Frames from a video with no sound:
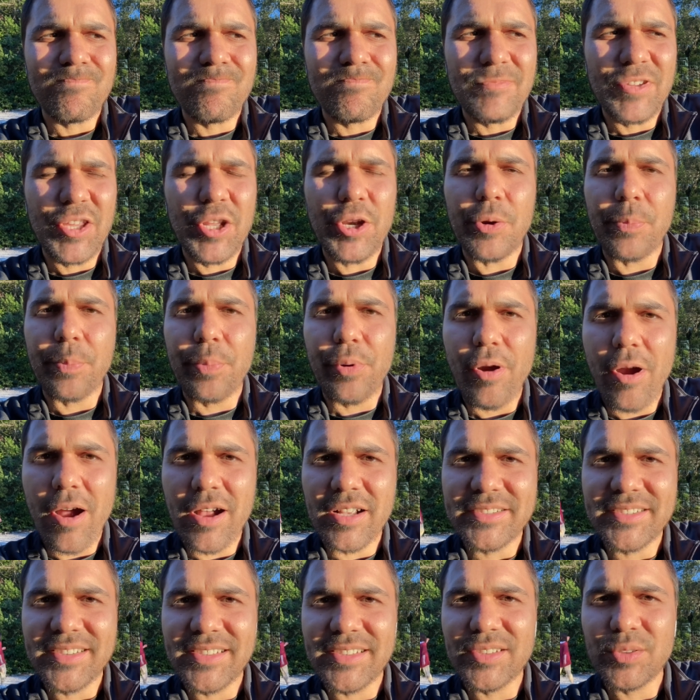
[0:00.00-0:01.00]
you know,
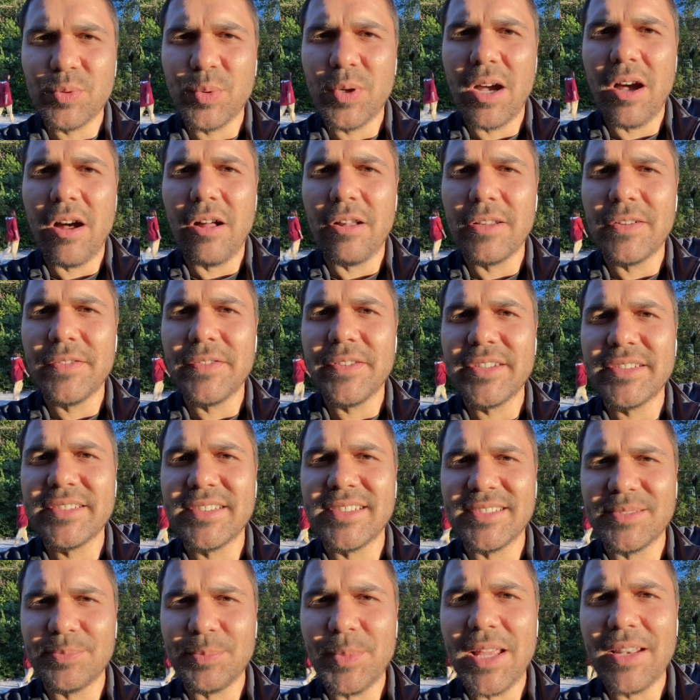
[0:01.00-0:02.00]
process what all of this
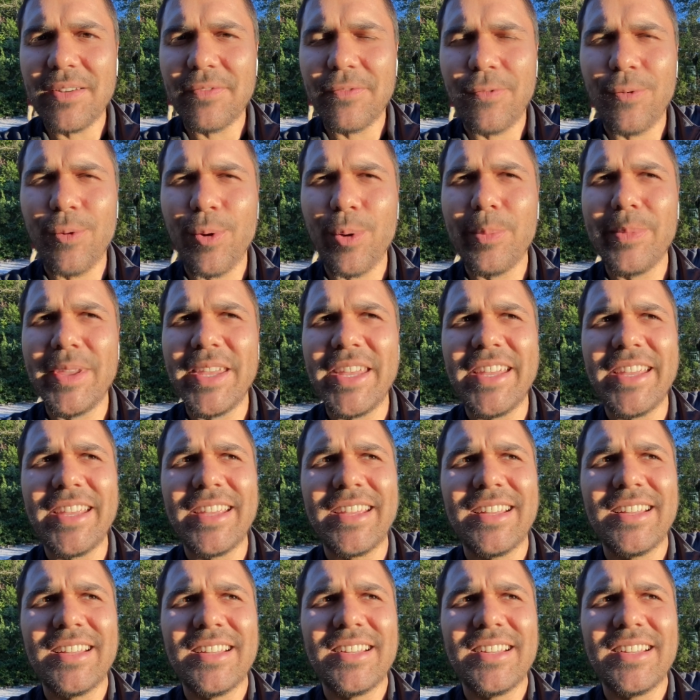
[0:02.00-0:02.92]
has meant for me,